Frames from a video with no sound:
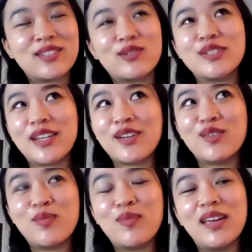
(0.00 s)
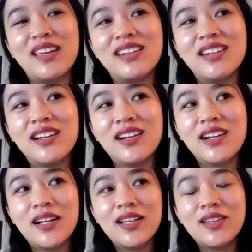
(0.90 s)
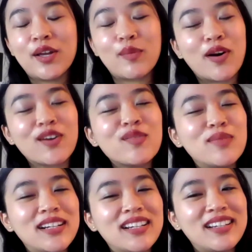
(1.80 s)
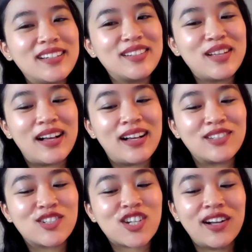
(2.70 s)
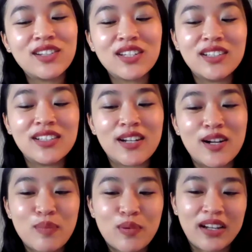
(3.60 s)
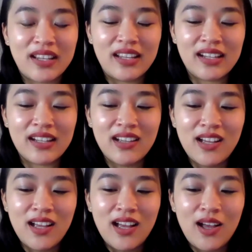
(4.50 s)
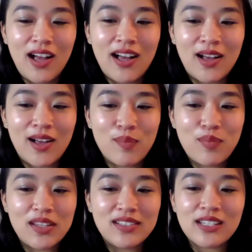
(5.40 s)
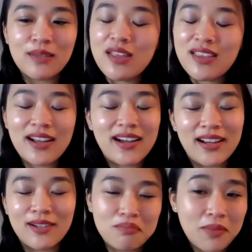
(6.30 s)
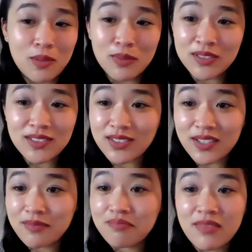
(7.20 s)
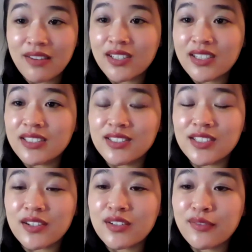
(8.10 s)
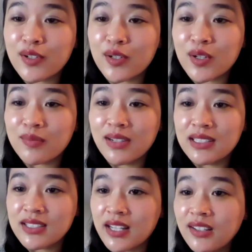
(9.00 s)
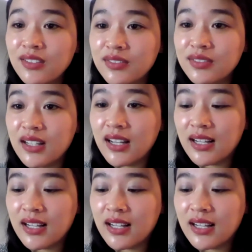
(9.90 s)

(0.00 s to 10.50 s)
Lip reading: has always kind of been like a part of my childhood and upbringing, but something that I almost like never considered for myself.